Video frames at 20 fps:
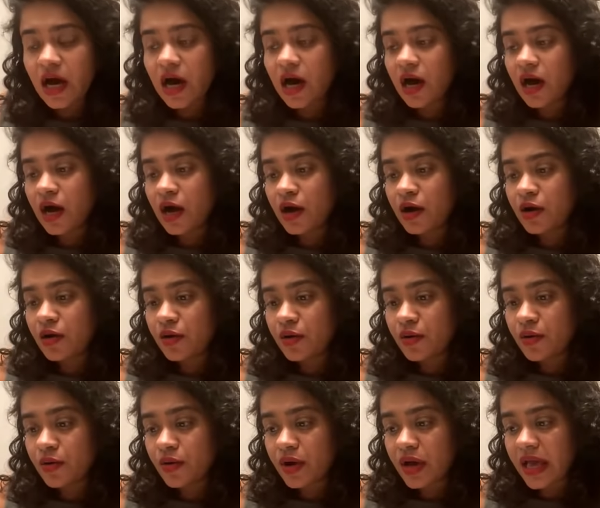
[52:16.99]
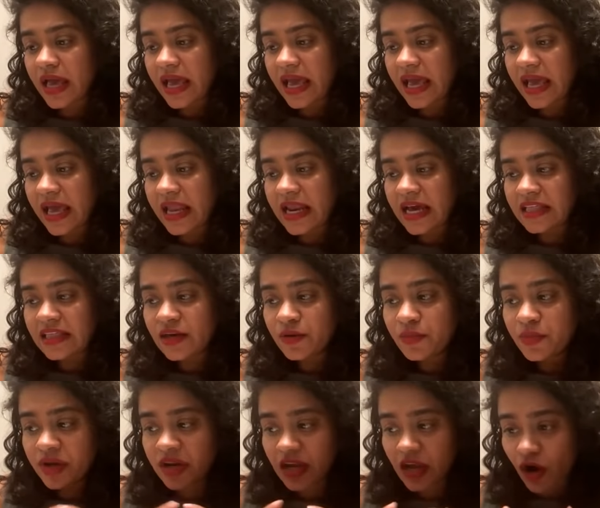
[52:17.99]
And I
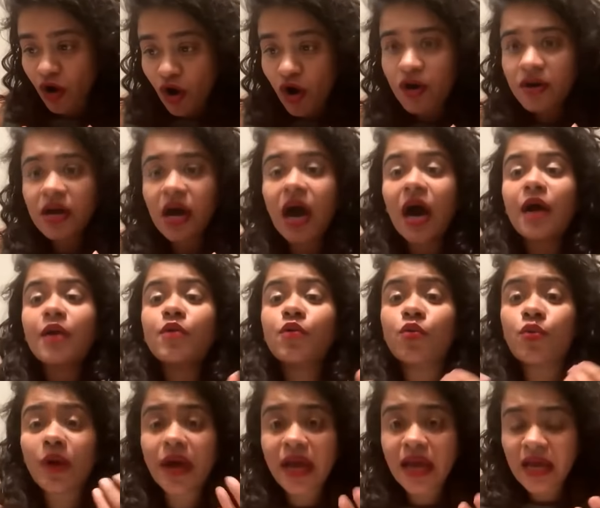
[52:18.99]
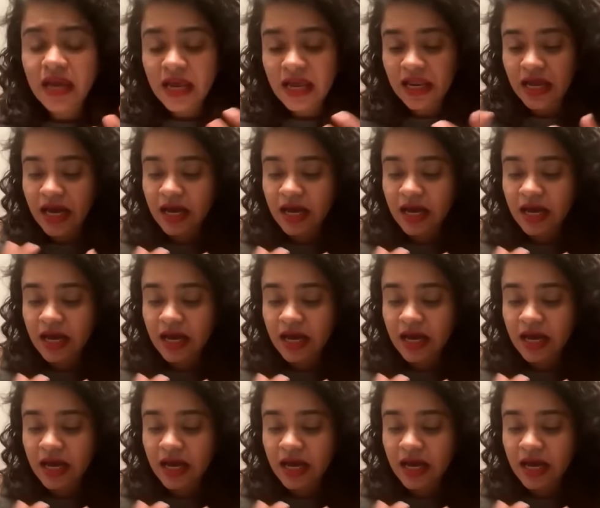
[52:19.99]
think we're on our way.